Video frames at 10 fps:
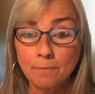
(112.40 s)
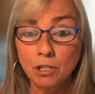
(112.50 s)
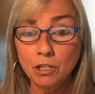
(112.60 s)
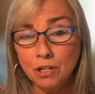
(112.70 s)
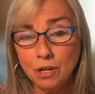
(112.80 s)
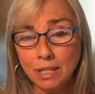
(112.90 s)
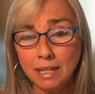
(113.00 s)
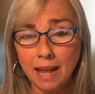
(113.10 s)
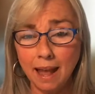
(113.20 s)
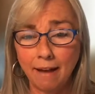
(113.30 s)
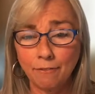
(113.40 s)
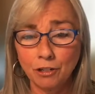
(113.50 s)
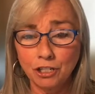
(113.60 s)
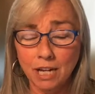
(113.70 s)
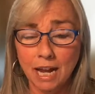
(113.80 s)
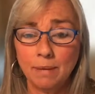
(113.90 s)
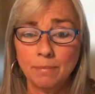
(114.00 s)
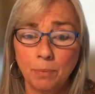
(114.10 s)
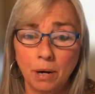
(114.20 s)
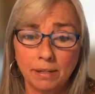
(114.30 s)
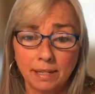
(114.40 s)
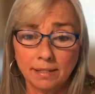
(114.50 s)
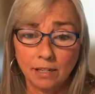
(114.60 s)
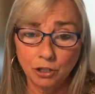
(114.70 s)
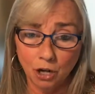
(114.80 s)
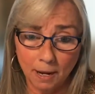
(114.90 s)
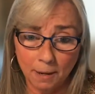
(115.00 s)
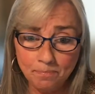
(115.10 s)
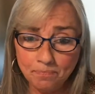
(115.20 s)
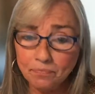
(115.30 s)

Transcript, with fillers: Did you know that the average time to process a job